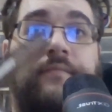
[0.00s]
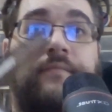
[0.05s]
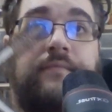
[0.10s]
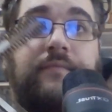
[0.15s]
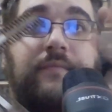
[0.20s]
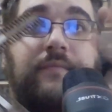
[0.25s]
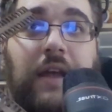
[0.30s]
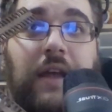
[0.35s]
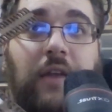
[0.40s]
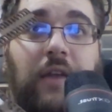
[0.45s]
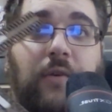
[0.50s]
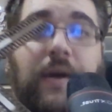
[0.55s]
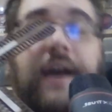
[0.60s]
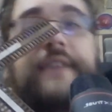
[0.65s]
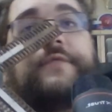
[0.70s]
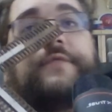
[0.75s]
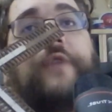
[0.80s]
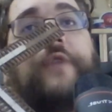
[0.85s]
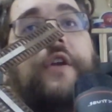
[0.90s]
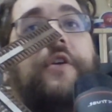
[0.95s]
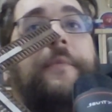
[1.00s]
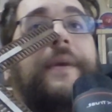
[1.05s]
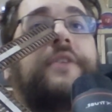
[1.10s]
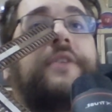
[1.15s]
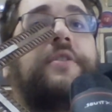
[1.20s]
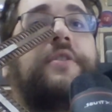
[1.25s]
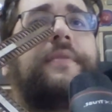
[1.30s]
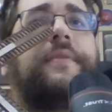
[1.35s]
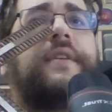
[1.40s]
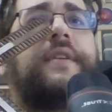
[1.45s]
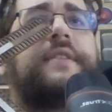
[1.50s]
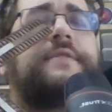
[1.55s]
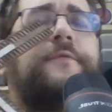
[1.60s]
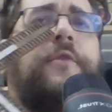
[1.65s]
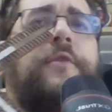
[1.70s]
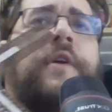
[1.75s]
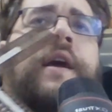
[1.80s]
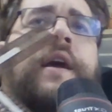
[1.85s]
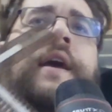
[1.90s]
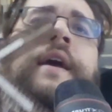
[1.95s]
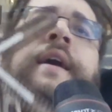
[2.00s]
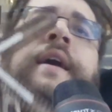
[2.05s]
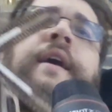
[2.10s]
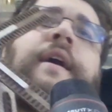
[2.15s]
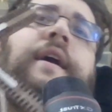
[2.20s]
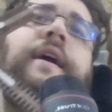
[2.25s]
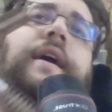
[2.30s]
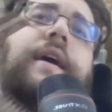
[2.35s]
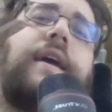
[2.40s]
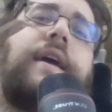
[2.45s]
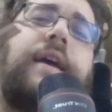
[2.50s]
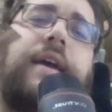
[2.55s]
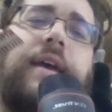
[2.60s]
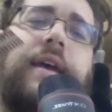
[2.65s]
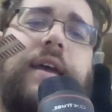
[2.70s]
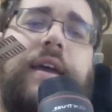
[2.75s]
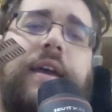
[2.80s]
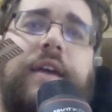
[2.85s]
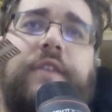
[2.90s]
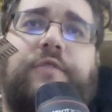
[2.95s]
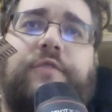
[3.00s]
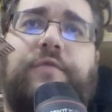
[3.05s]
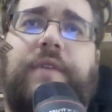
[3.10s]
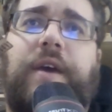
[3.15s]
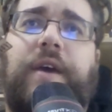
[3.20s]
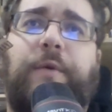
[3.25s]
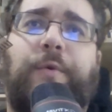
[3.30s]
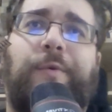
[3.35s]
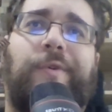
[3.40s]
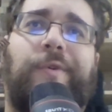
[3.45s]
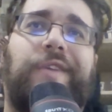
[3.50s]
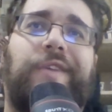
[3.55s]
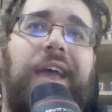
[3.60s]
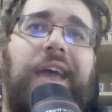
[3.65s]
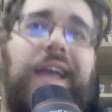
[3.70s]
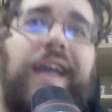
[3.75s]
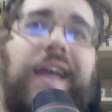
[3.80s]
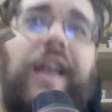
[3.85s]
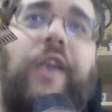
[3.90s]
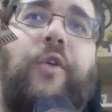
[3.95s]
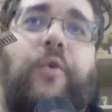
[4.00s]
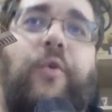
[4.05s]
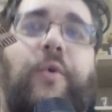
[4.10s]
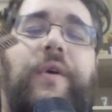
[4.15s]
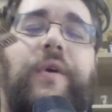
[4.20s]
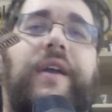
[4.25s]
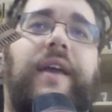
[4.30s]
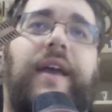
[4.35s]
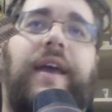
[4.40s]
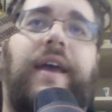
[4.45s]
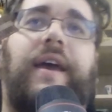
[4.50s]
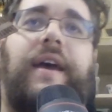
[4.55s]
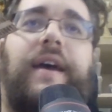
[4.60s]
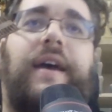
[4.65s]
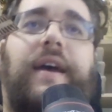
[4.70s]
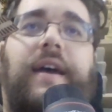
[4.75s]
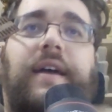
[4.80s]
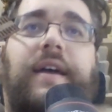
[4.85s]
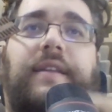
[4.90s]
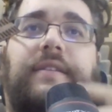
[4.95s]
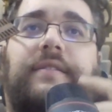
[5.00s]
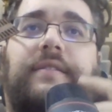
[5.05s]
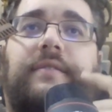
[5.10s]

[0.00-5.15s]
Hello guys, welcome back to Plutons War, and today we will take a look at